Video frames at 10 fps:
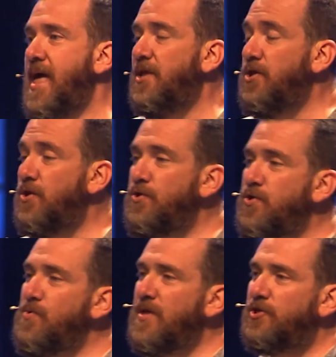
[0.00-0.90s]
and you
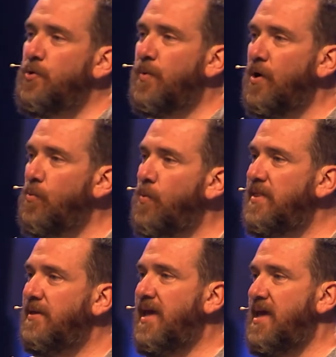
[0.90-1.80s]
knew that you were going to
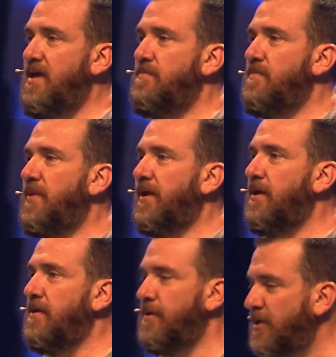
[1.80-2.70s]
win the game
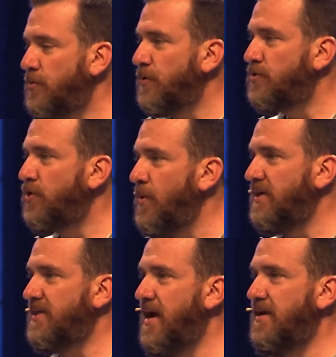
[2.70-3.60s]
because you were so
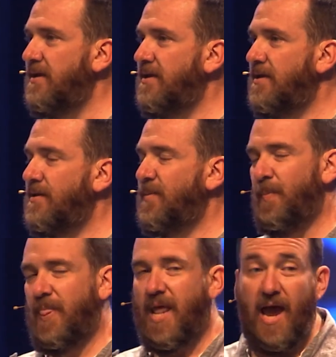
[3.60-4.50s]
excited.
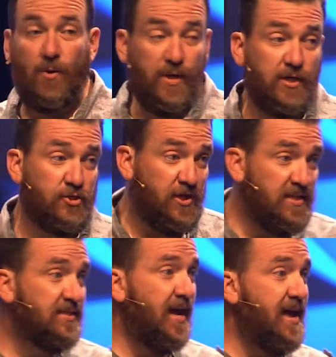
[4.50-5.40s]
I wish
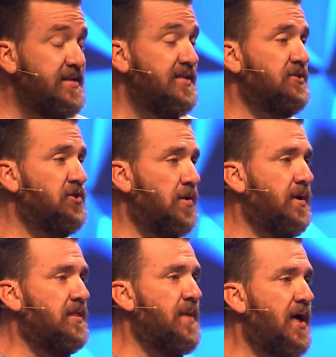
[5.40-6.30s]
Jesus ended the Sermon
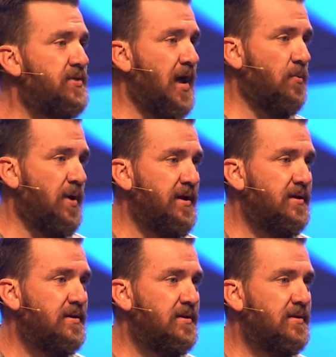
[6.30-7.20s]
on the Mount that way.
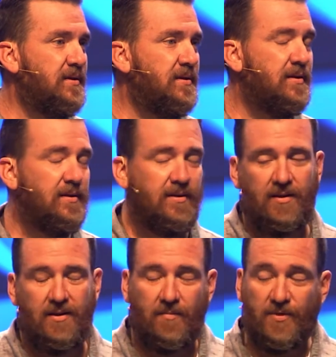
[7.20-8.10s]

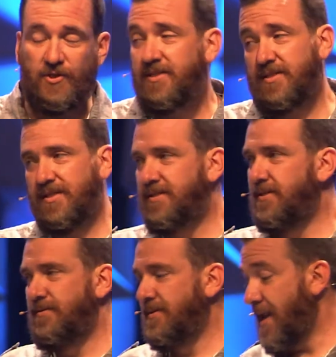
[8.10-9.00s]
But Jesus
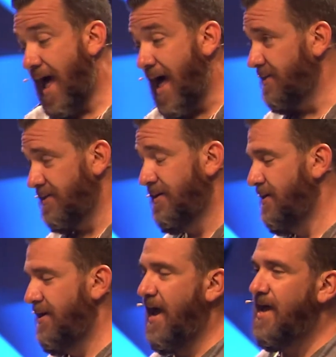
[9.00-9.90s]
does not
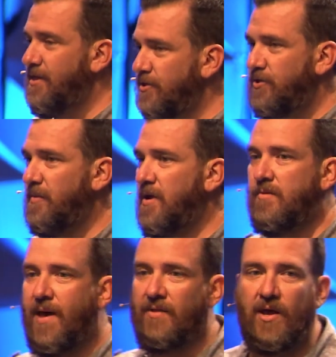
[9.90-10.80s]
end the Sermon on the
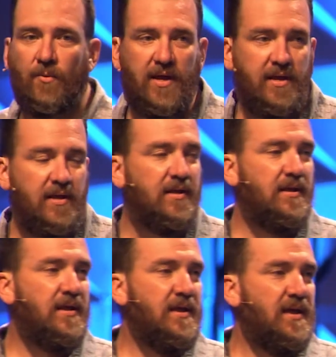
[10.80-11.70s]
Mount that way.
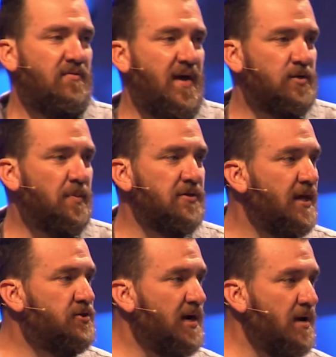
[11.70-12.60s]
In fact, much
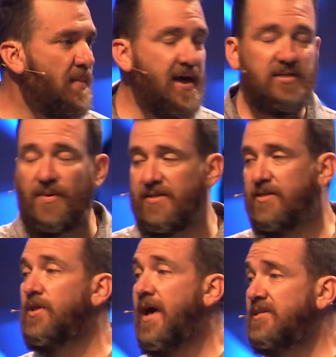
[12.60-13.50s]
like Jeremiah's
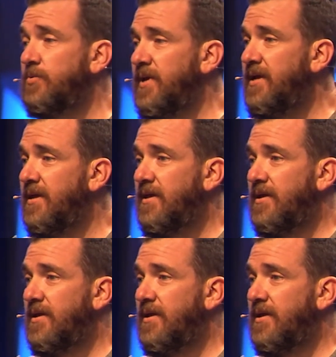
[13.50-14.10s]
message last week,